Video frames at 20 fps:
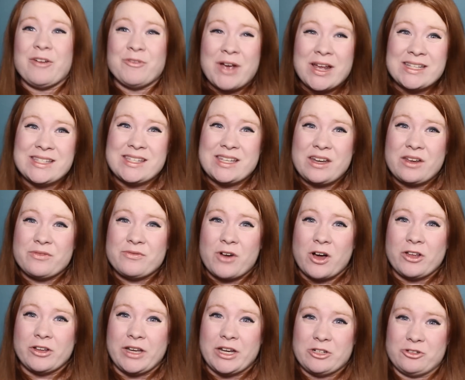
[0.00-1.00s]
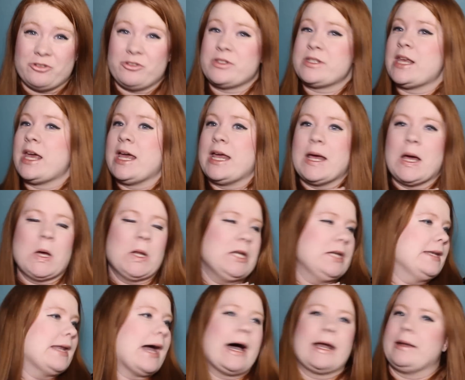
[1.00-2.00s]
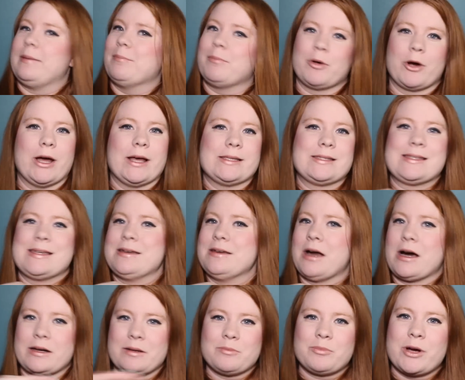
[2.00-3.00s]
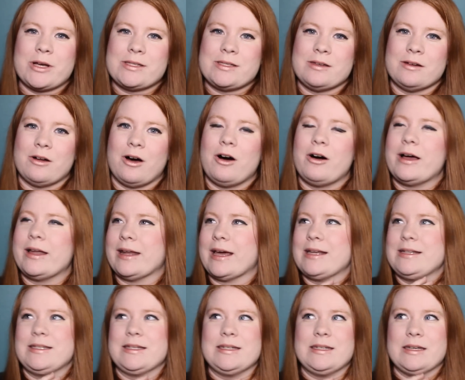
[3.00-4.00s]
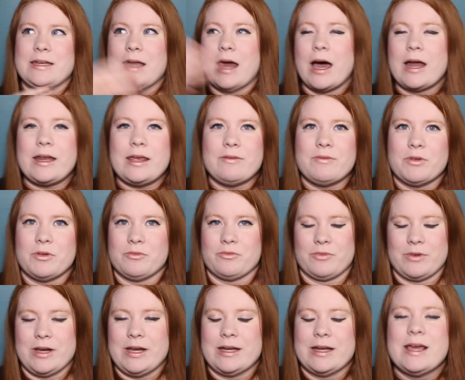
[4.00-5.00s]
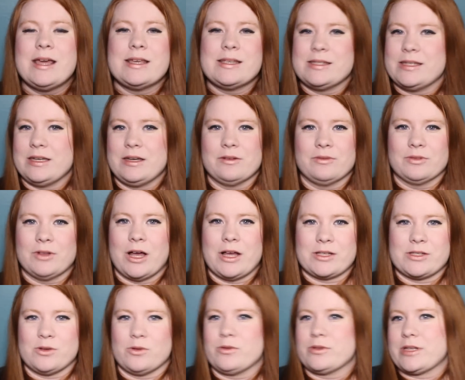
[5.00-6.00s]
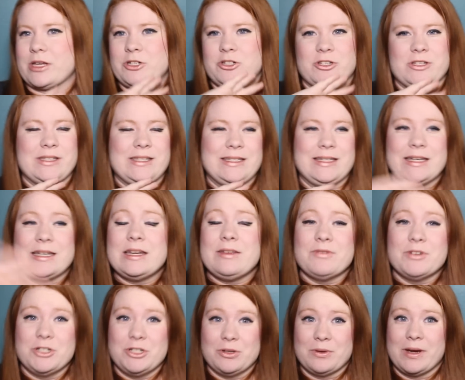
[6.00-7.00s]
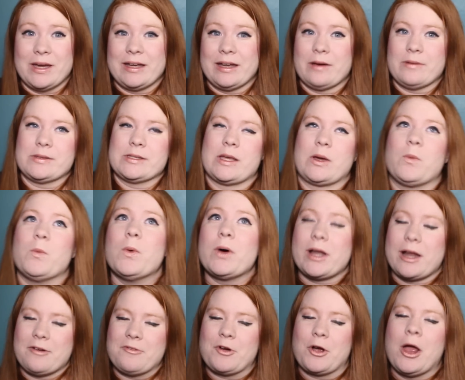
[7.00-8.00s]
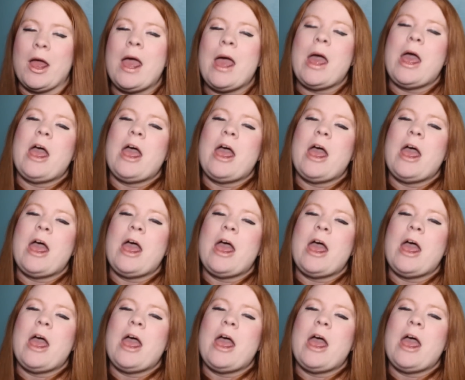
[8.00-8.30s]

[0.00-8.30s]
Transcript: I read City of Fallen Angels, not impressed, not impressed at all, and I did not even read City of Lost Souls. I just didn't even do it, and I was like, whatever.